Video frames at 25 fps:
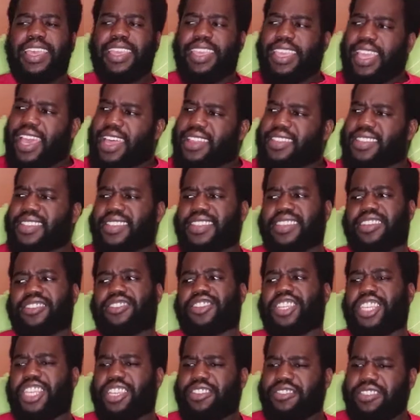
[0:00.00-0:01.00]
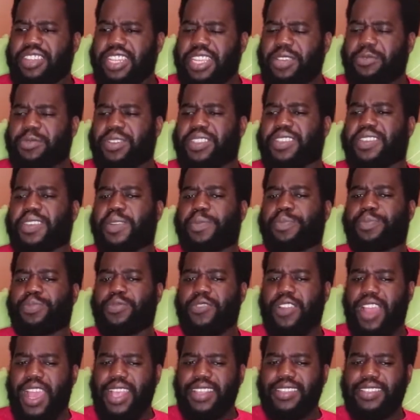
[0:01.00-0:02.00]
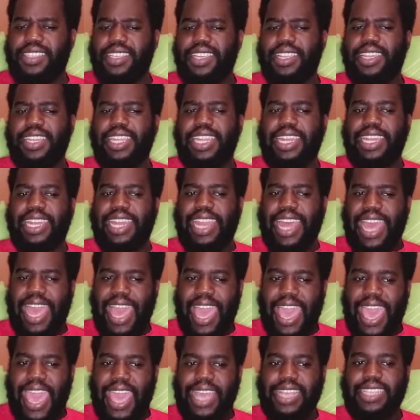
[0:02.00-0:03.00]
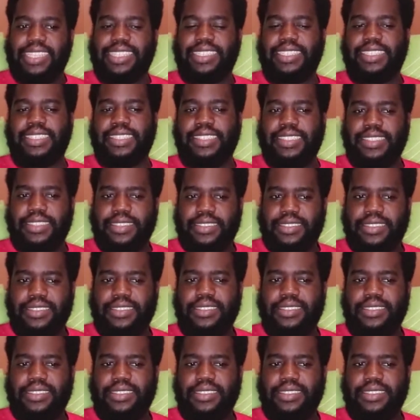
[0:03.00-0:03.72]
Yeah, the security was surprisingly lax.